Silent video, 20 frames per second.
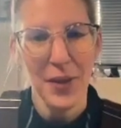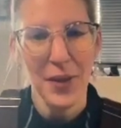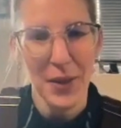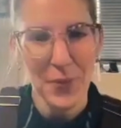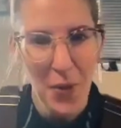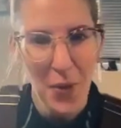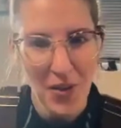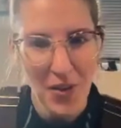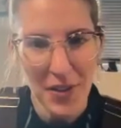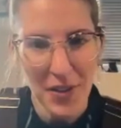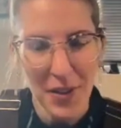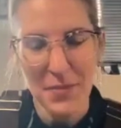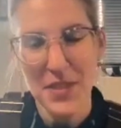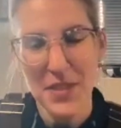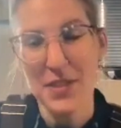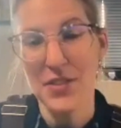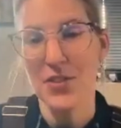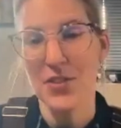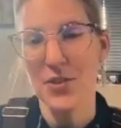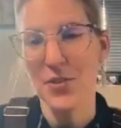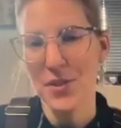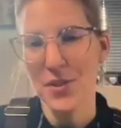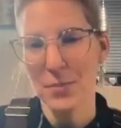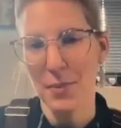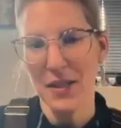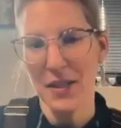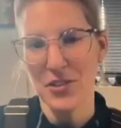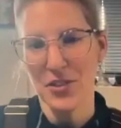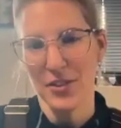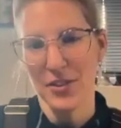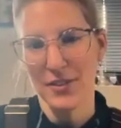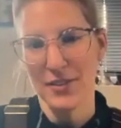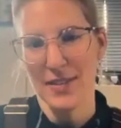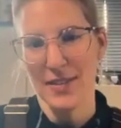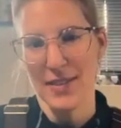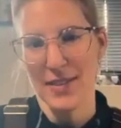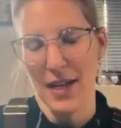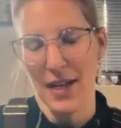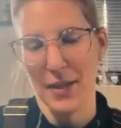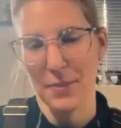and welcome to Two-Dimensional
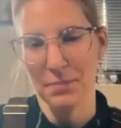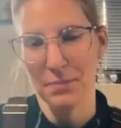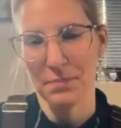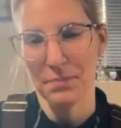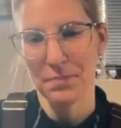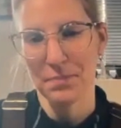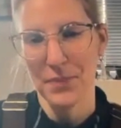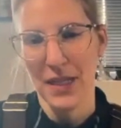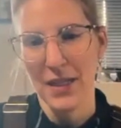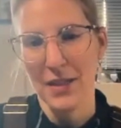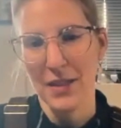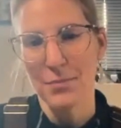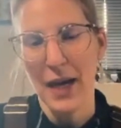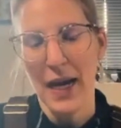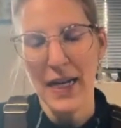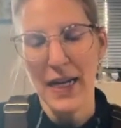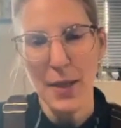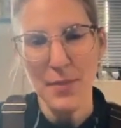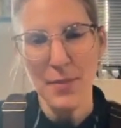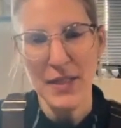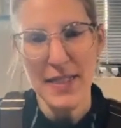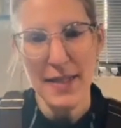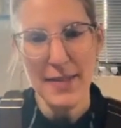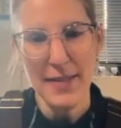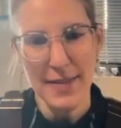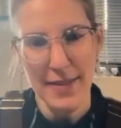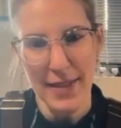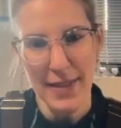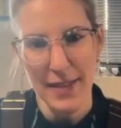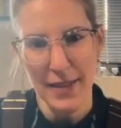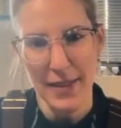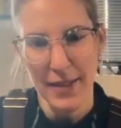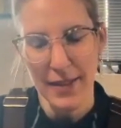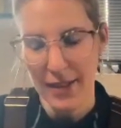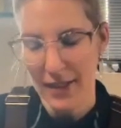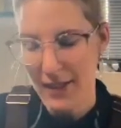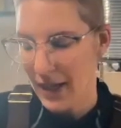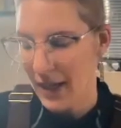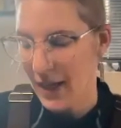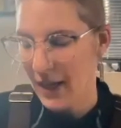Design. My name is Enzina,
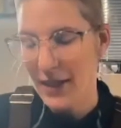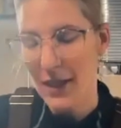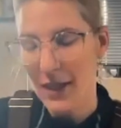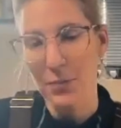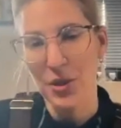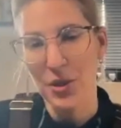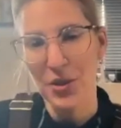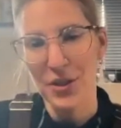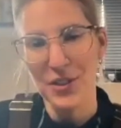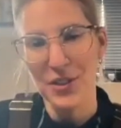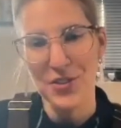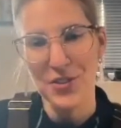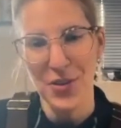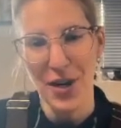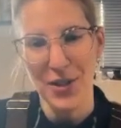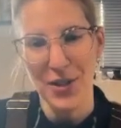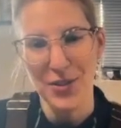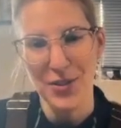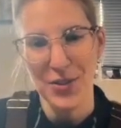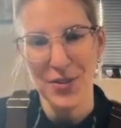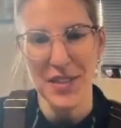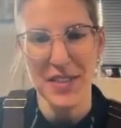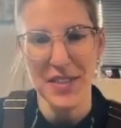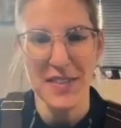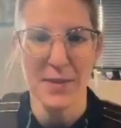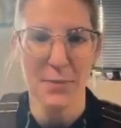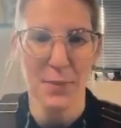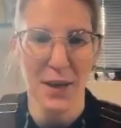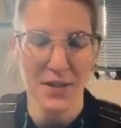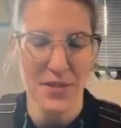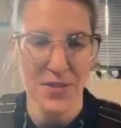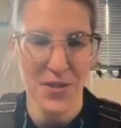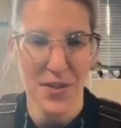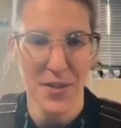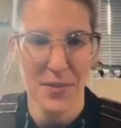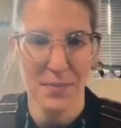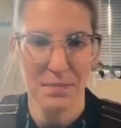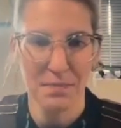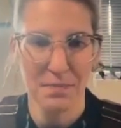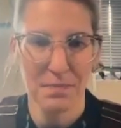and I am your instructor this semester.
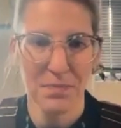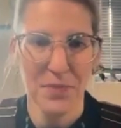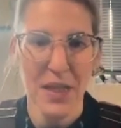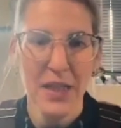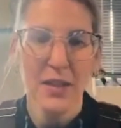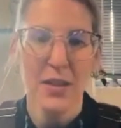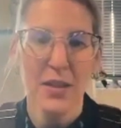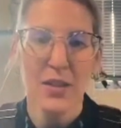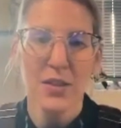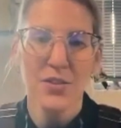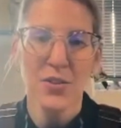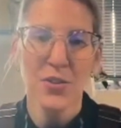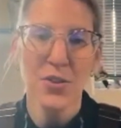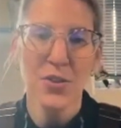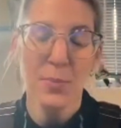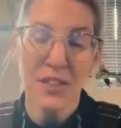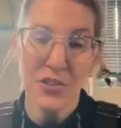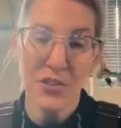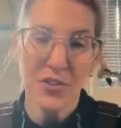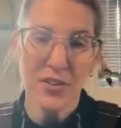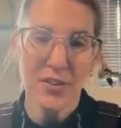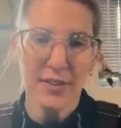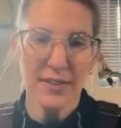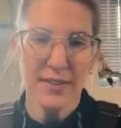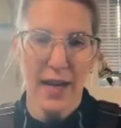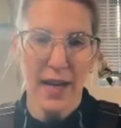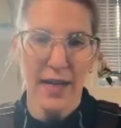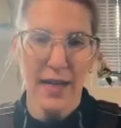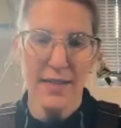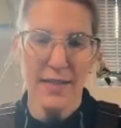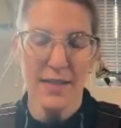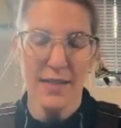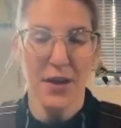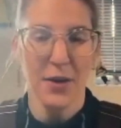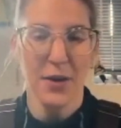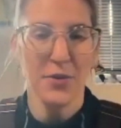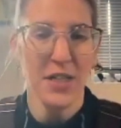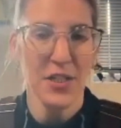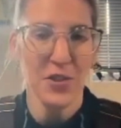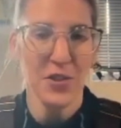Two-Dimensional Design is a
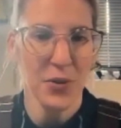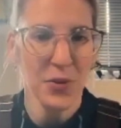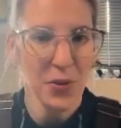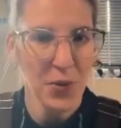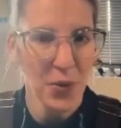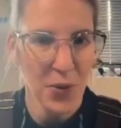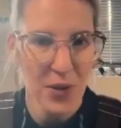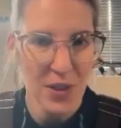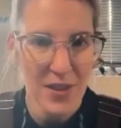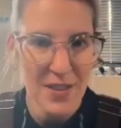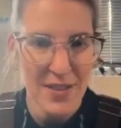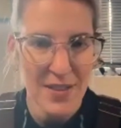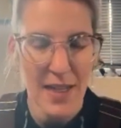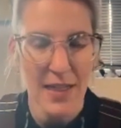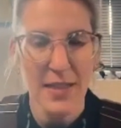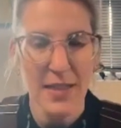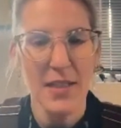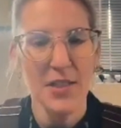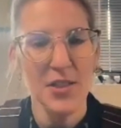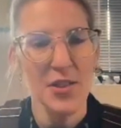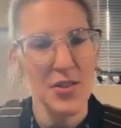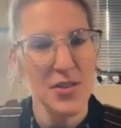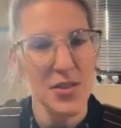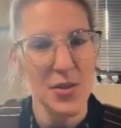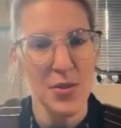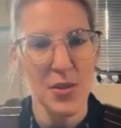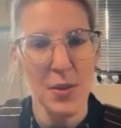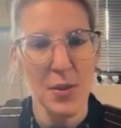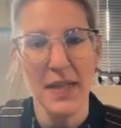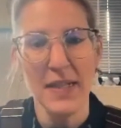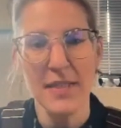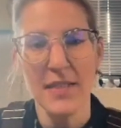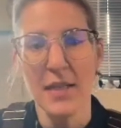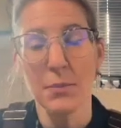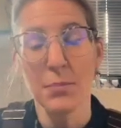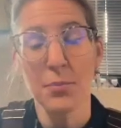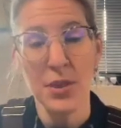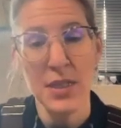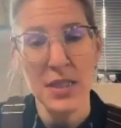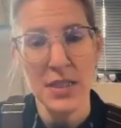foundational course that teaches you the basic
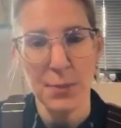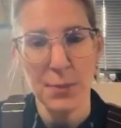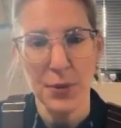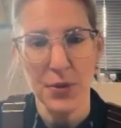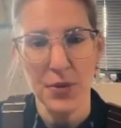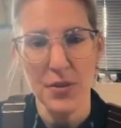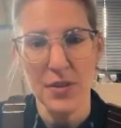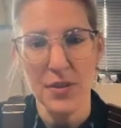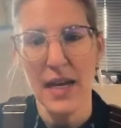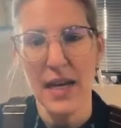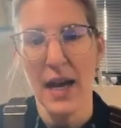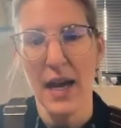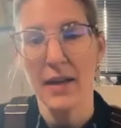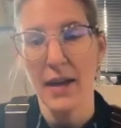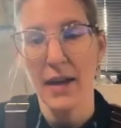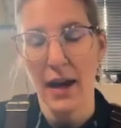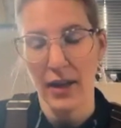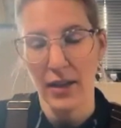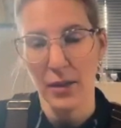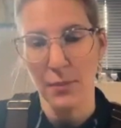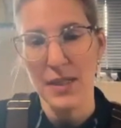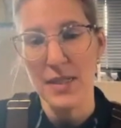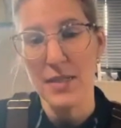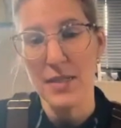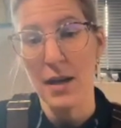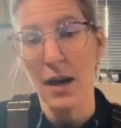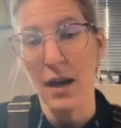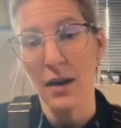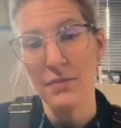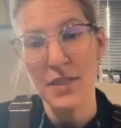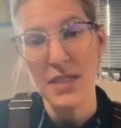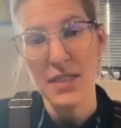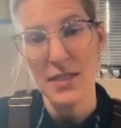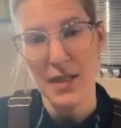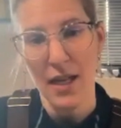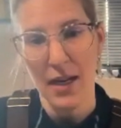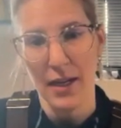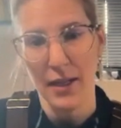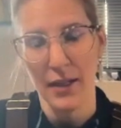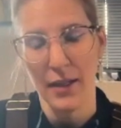principles and elements of
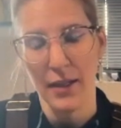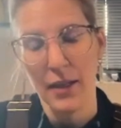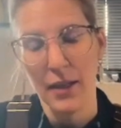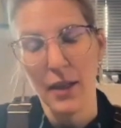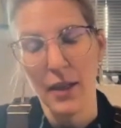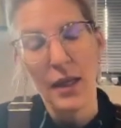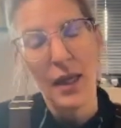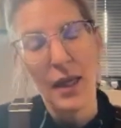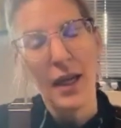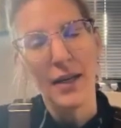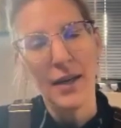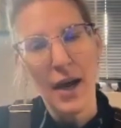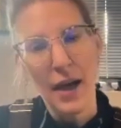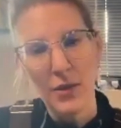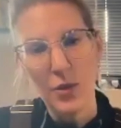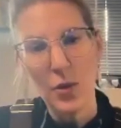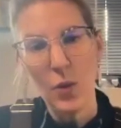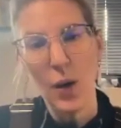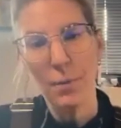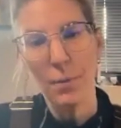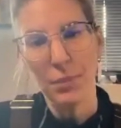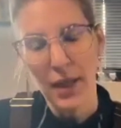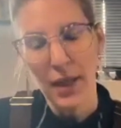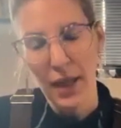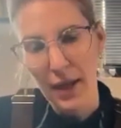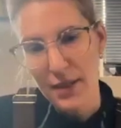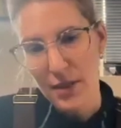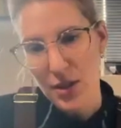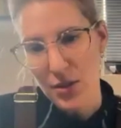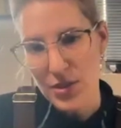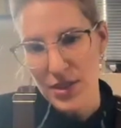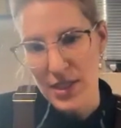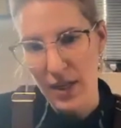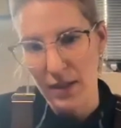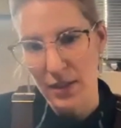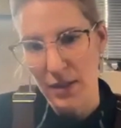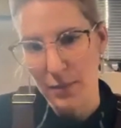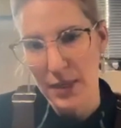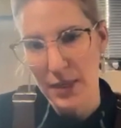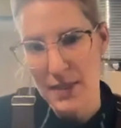design and how to apply those
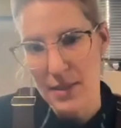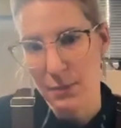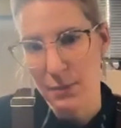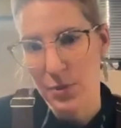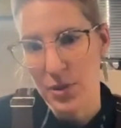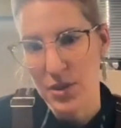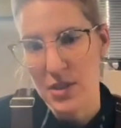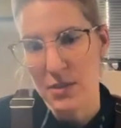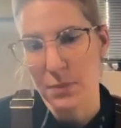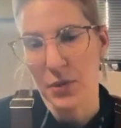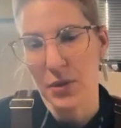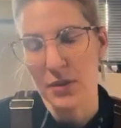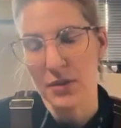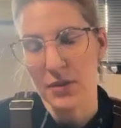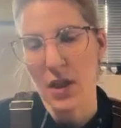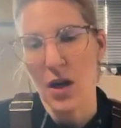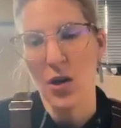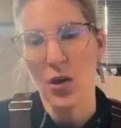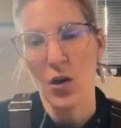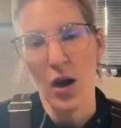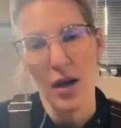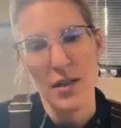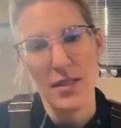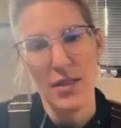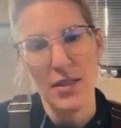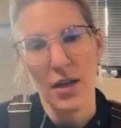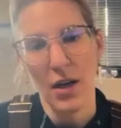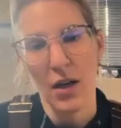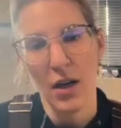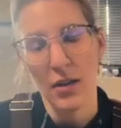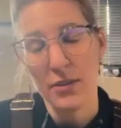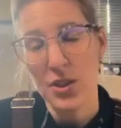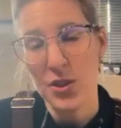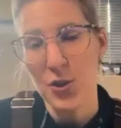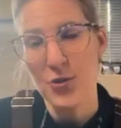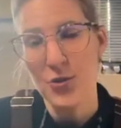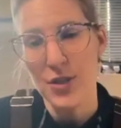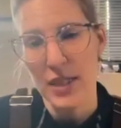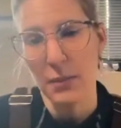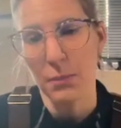elements and principles across all
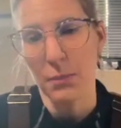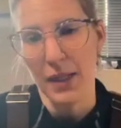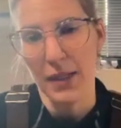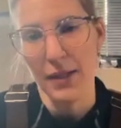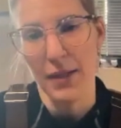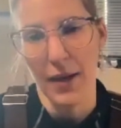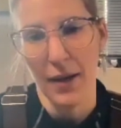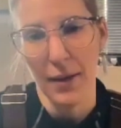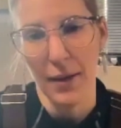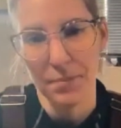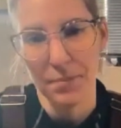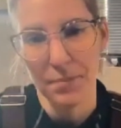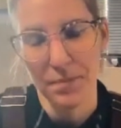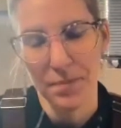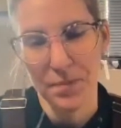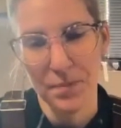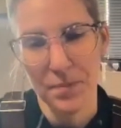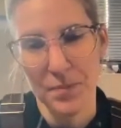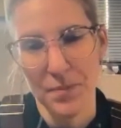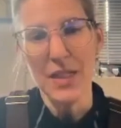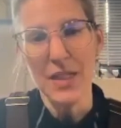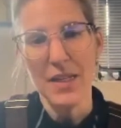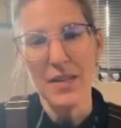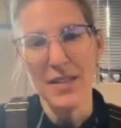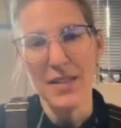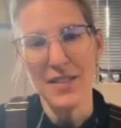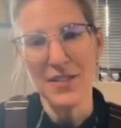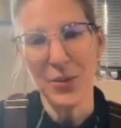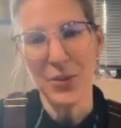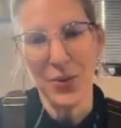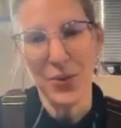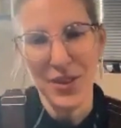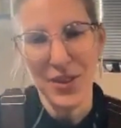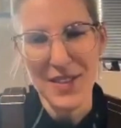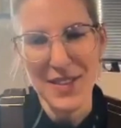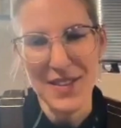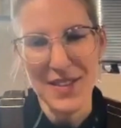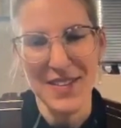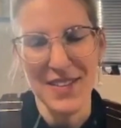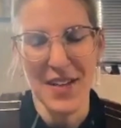2D media. This course
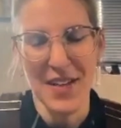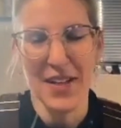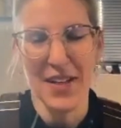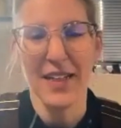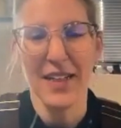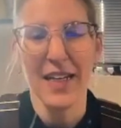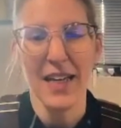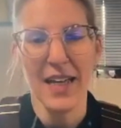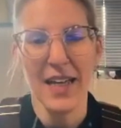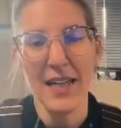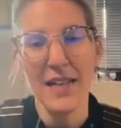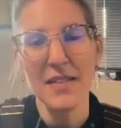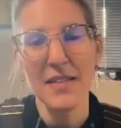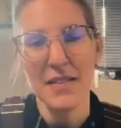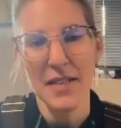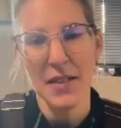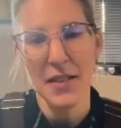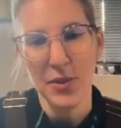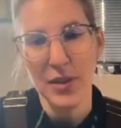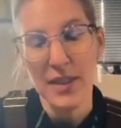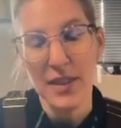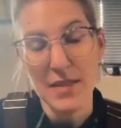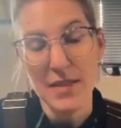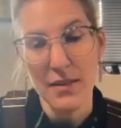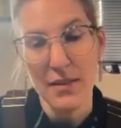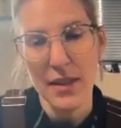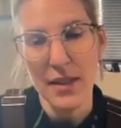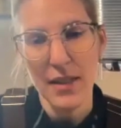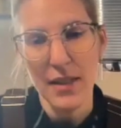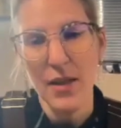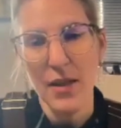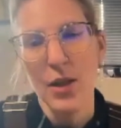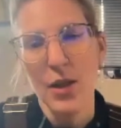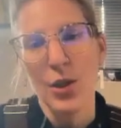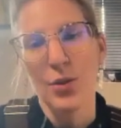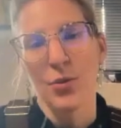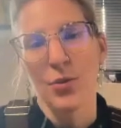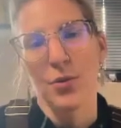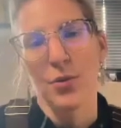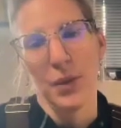is taught asynchronously
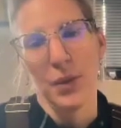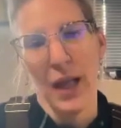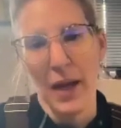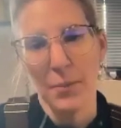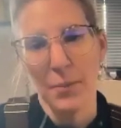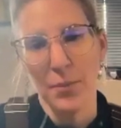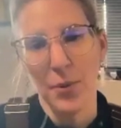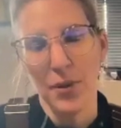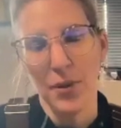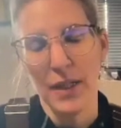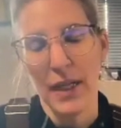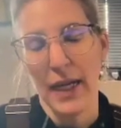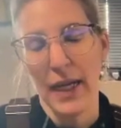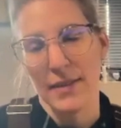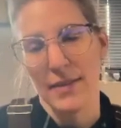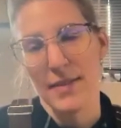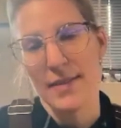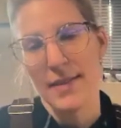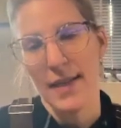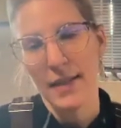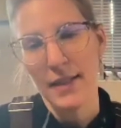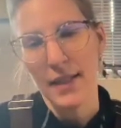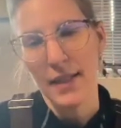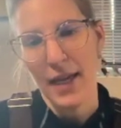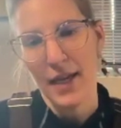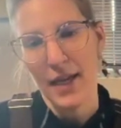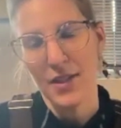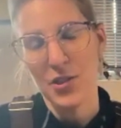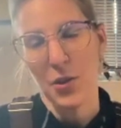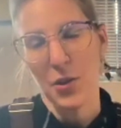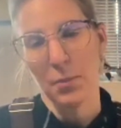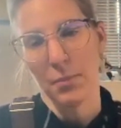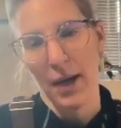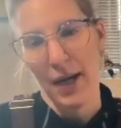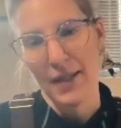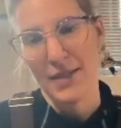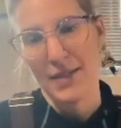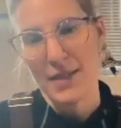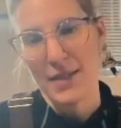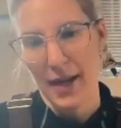through Blackboard and Cengage
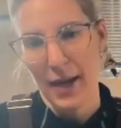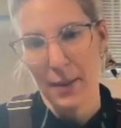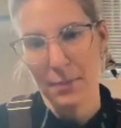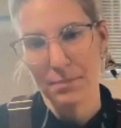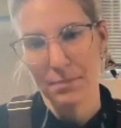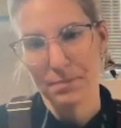MindTap.